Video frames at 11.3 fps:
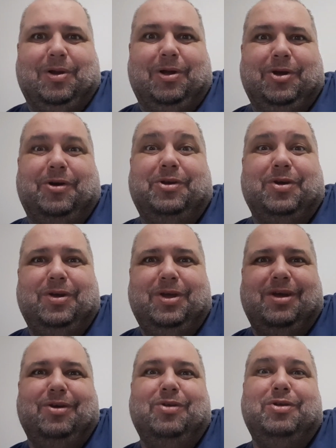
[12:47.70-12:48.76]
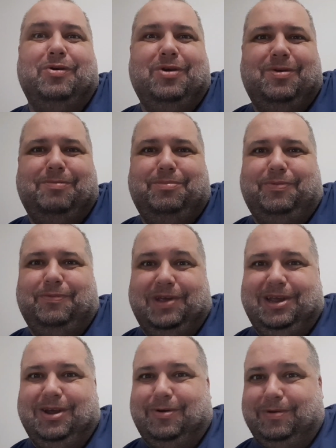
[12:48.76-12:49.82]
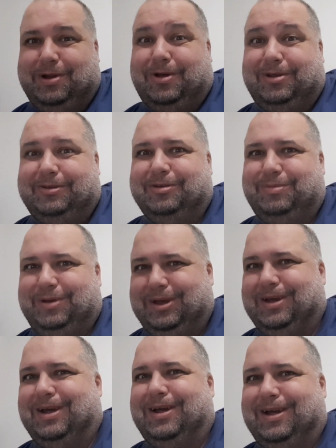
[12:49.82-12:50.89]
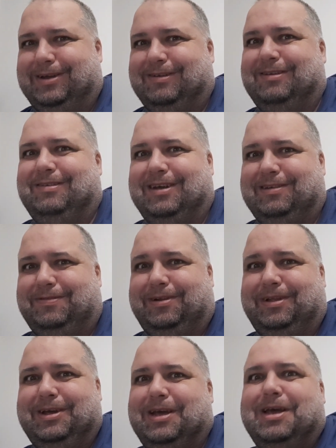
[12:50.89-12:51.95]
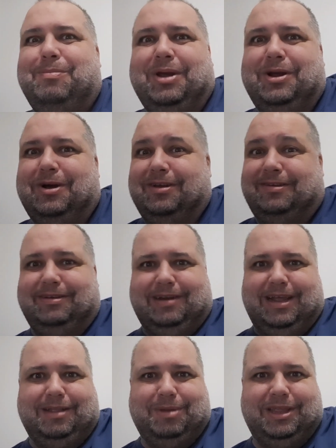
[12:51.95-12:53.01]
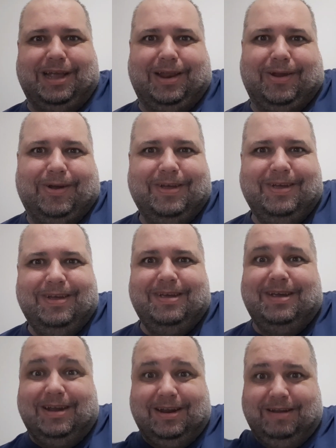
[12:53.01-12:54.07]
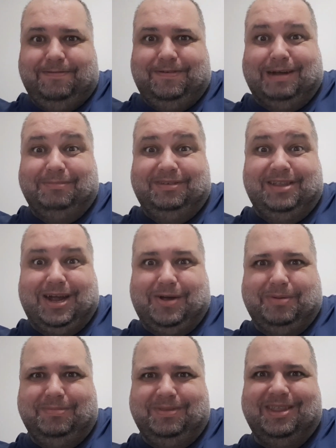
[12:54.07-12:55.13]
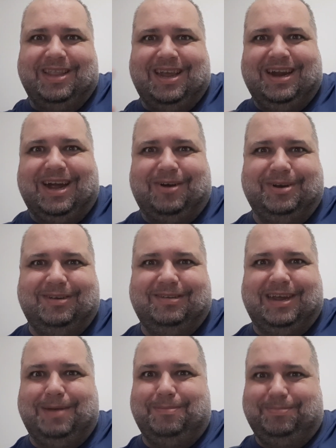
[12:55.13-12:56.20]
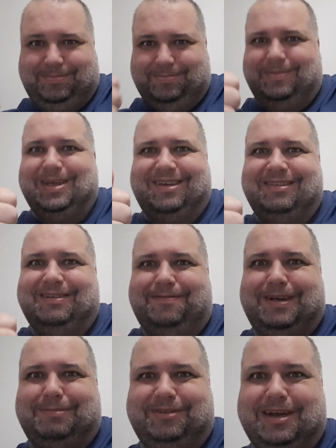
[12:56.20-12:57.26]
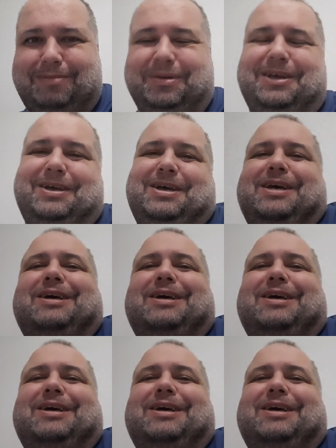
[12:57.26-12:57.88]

your YouTube video will also be successful, because let me tell you, the thumbs down, they count the same as the thumbs up.